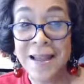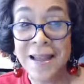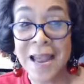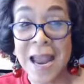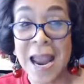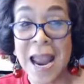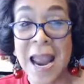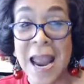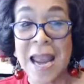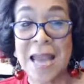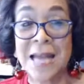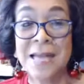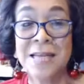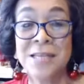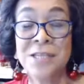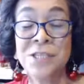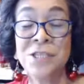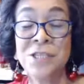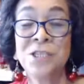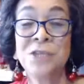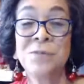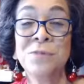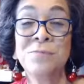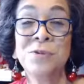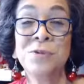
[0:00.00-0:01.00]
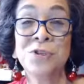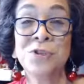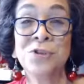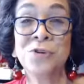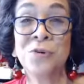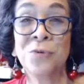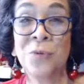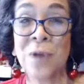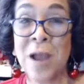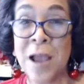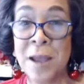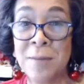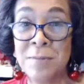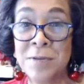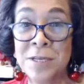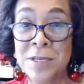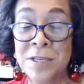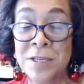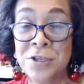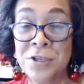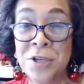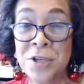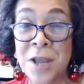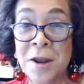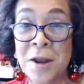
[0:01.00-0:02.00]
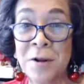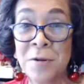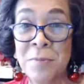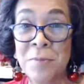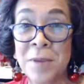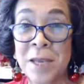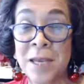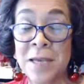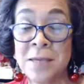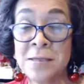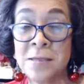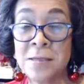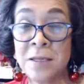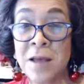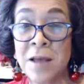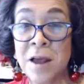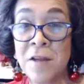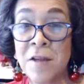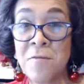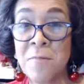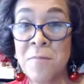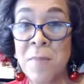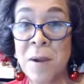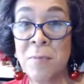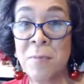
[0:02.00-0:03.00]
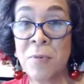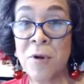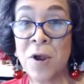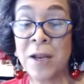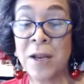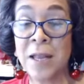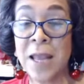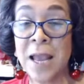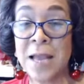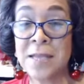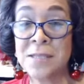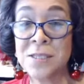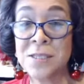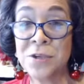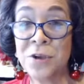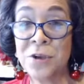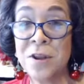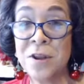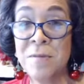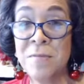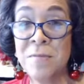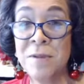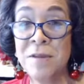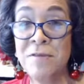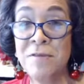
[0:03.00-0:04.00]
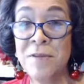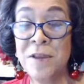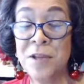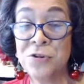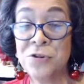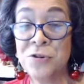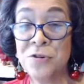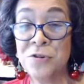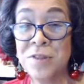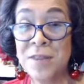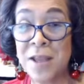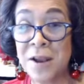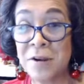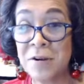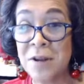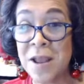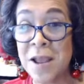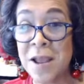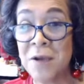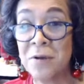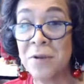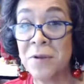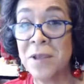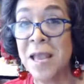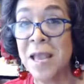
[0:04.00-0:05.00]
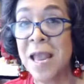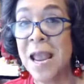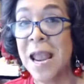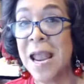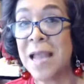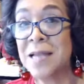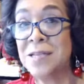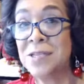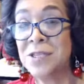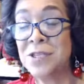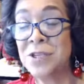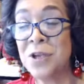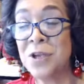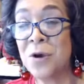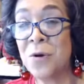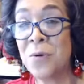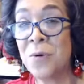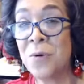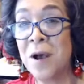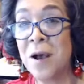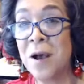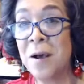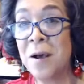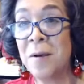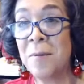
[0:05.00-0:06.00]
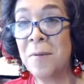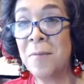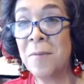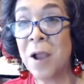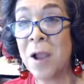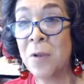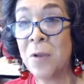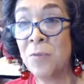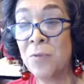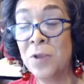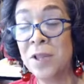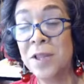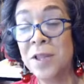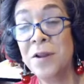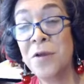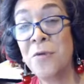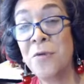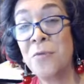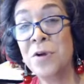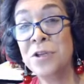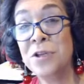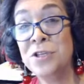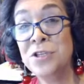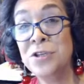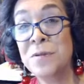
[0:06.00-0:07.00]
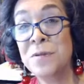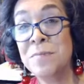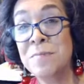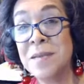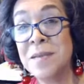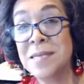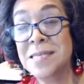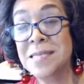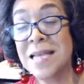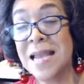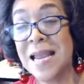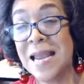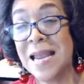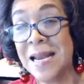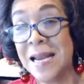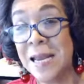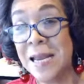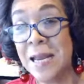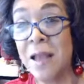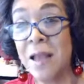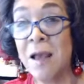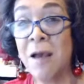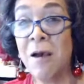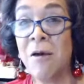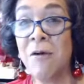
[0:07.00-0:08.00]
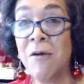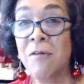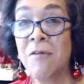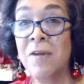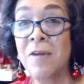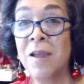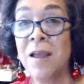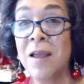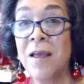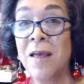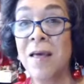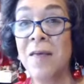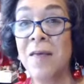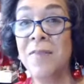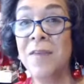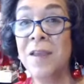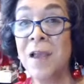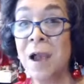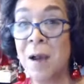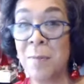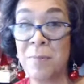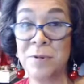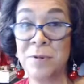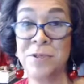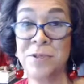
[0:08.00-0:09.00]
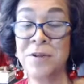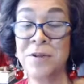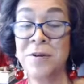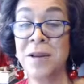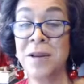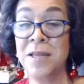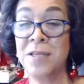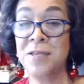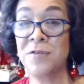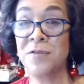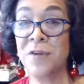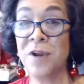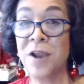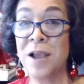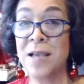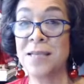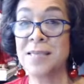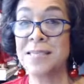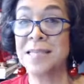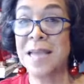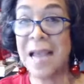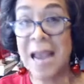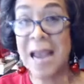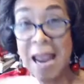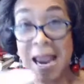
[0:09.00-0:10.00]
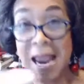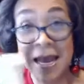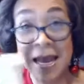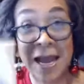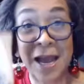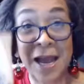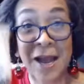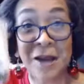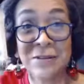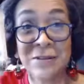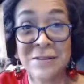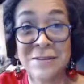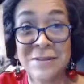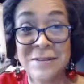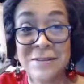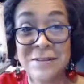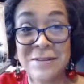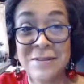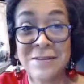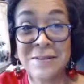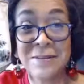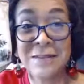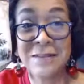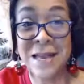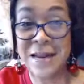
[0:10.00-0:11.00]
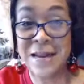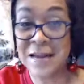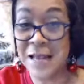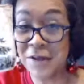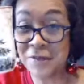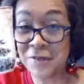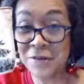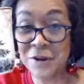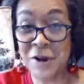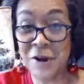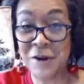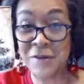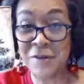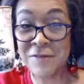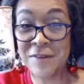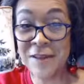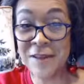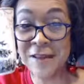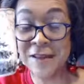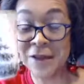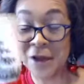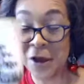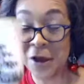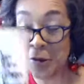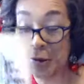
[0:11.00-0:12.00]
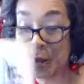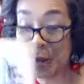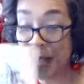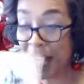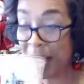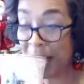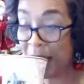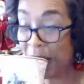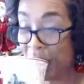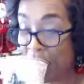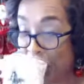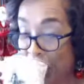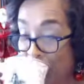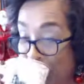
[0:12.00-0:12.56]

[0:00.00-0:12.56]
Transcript: and subscribe to the channel, because a lot of my broadcasts are going to be featured there now. And so I really don't want you to miss any of the opportunities for us to hang out and have coffee. Okay.